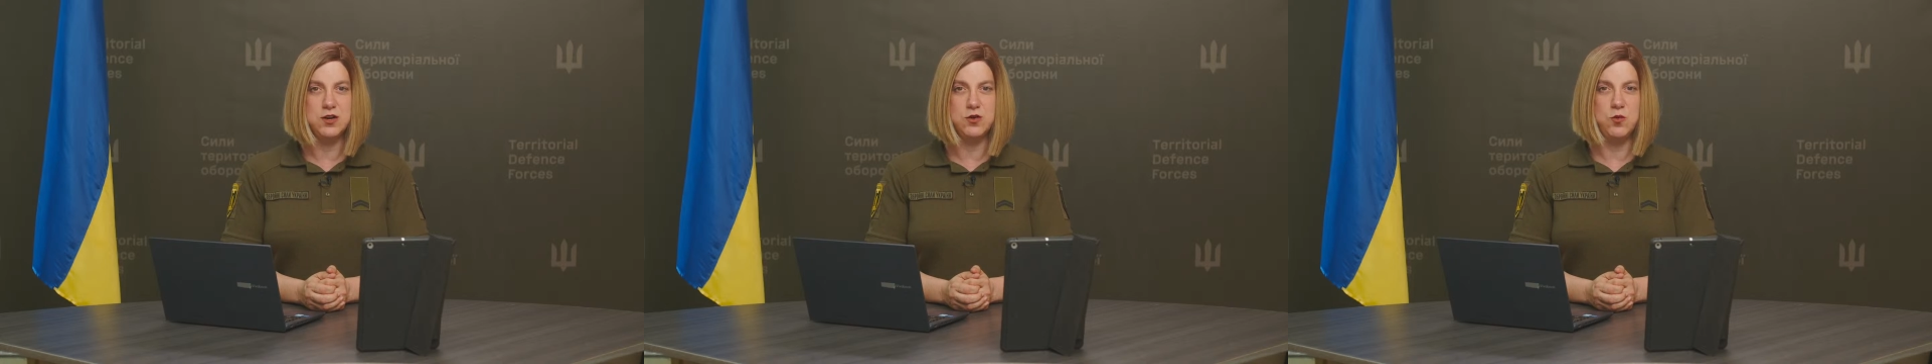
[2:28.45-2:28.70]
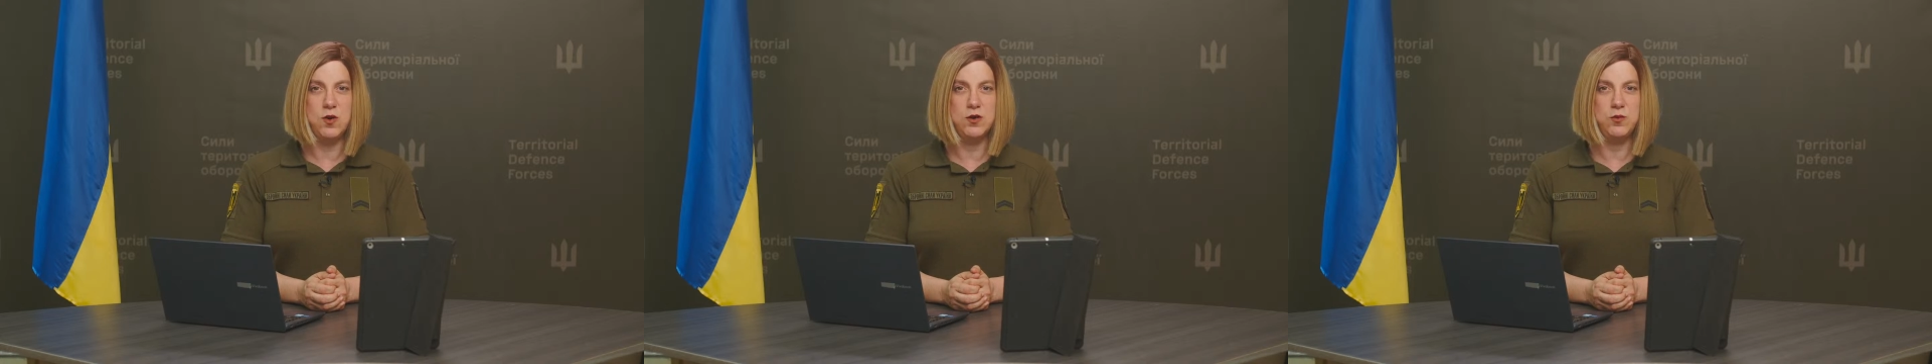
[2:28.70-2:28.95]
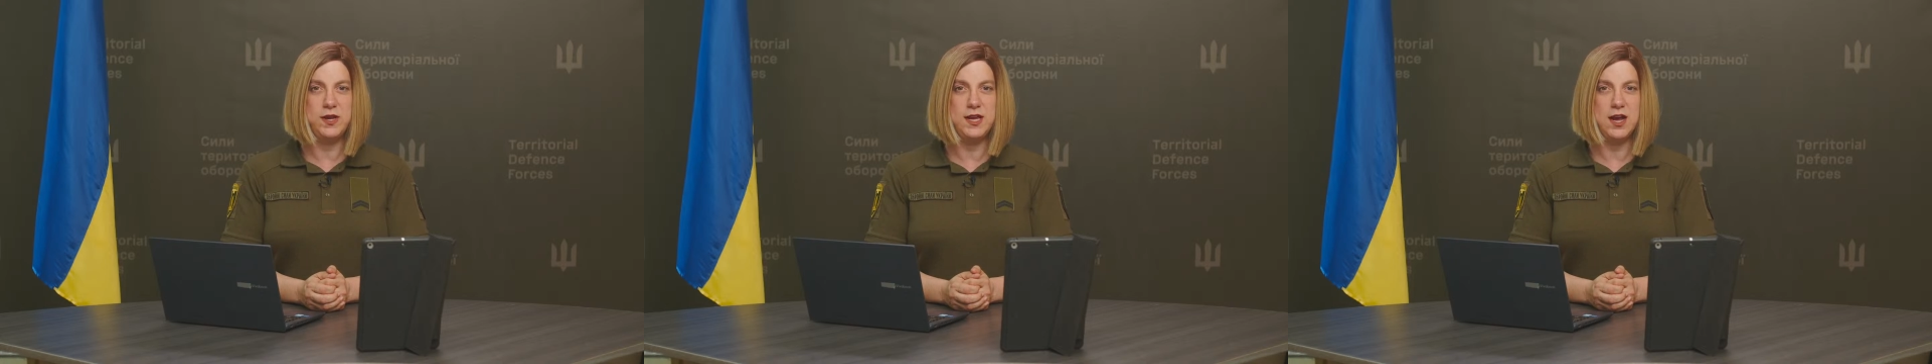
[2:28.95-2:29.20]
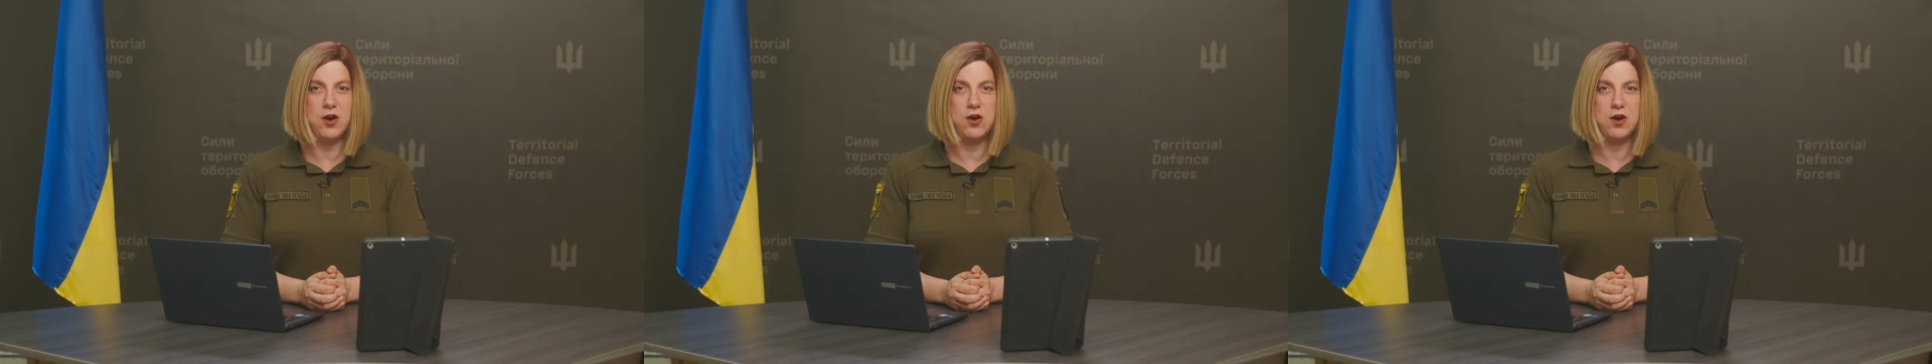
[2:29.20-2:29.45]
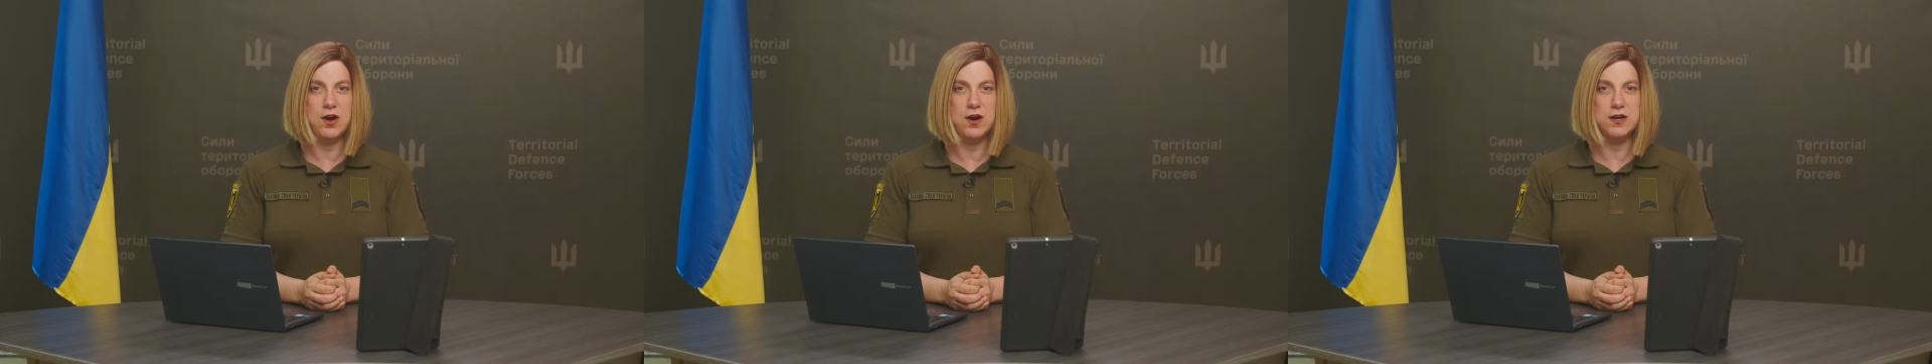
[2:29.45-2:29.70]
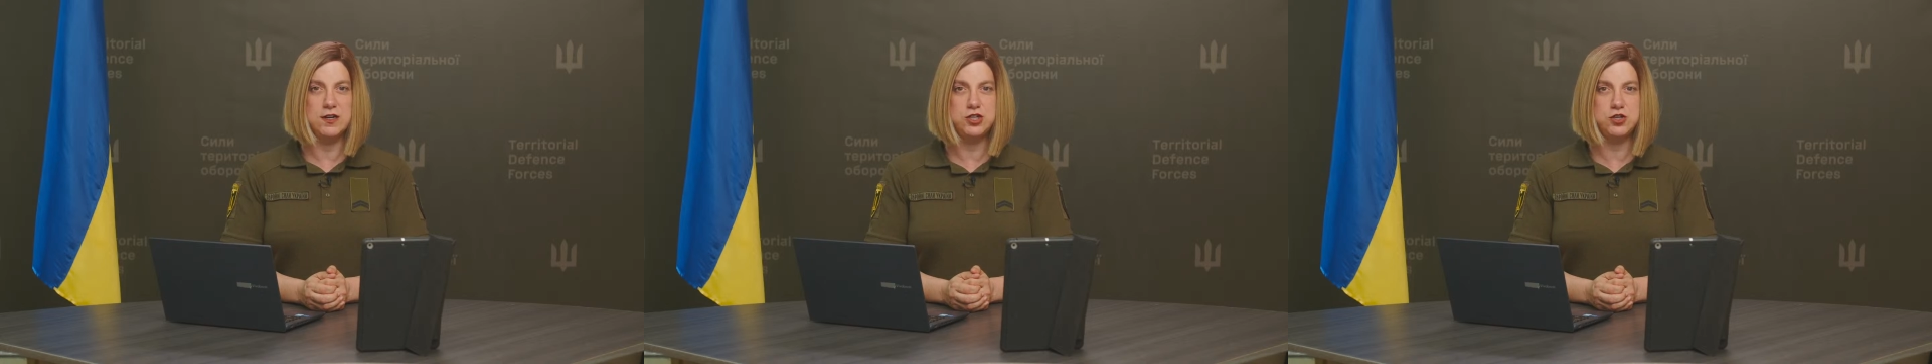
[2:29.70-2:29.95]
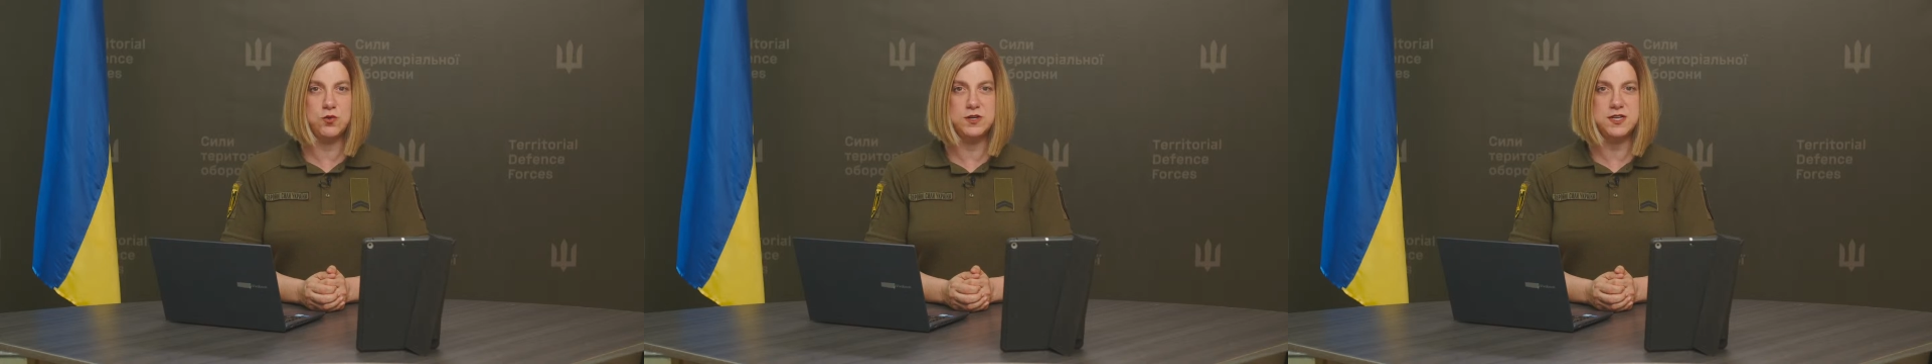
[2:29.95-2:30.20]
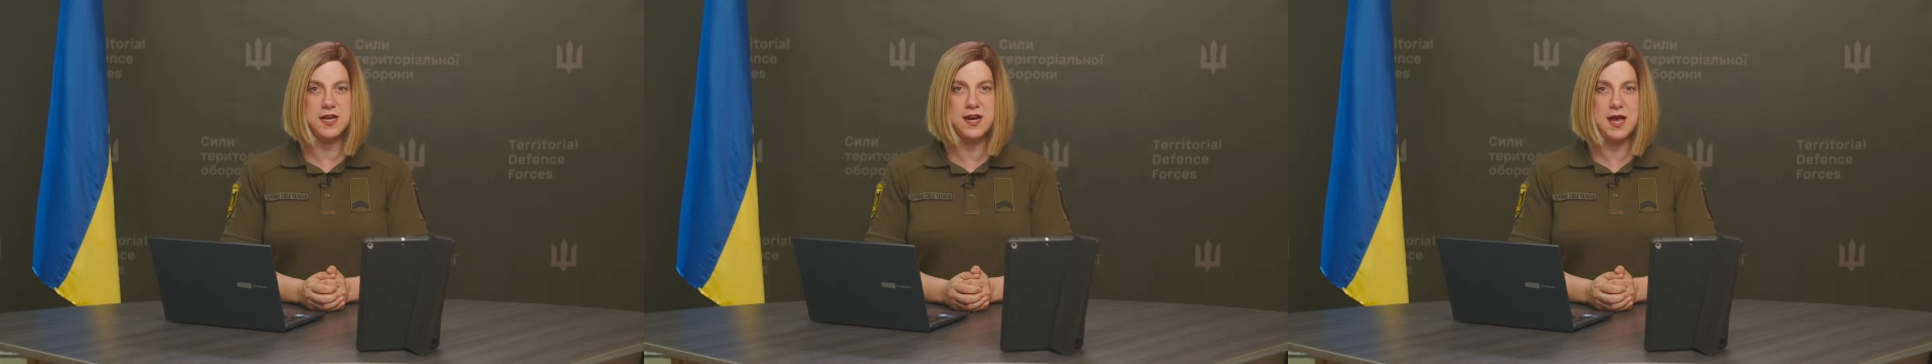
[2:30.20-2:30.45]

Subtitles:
where we are short on